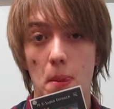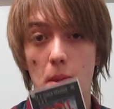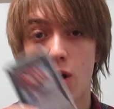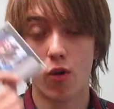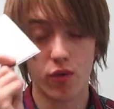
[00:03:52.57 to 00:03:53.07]

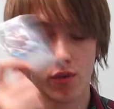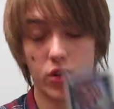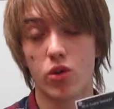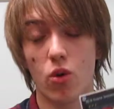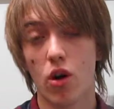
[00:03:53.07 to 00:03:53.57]
off of the
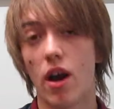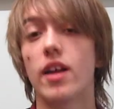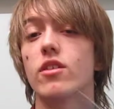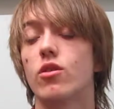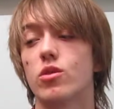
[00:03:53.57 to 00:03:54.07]
Tour
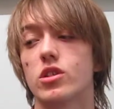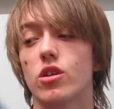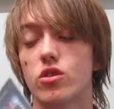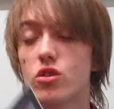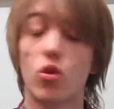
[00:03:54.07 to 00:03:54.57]
Guide and the
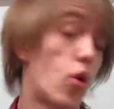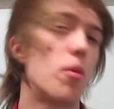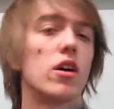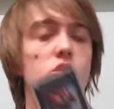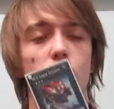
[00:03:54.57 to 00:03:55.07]
resultant Tour
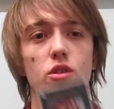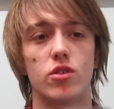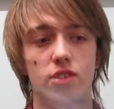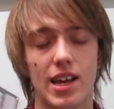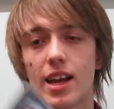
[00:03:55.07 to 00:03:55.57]
Bus or the
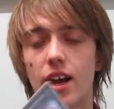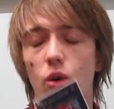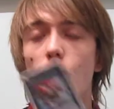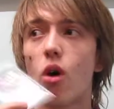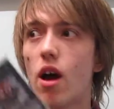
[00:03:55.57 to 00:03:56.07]
Sangan
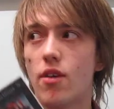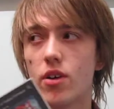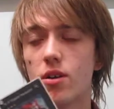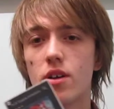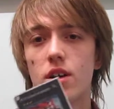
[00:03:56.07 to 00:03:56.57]
or
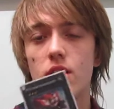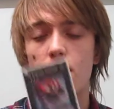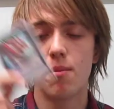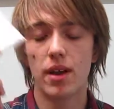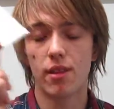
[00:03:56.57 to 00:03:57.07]
whatever.
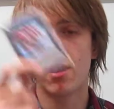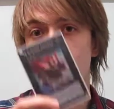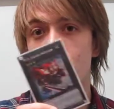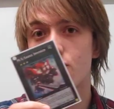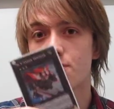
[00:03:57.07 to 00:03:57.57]
Make
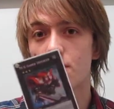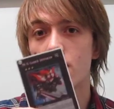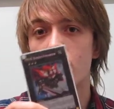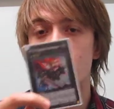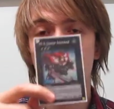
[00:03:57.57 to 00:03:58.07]
this,
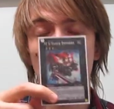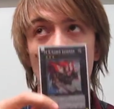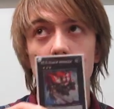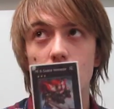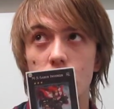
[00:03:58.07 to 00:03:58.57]

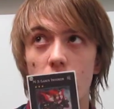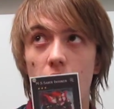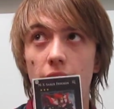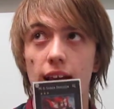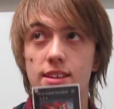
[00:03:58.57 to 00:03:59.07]
get
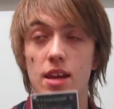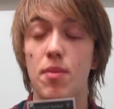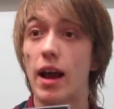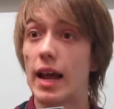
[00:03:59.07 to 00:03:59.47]
an X-Saber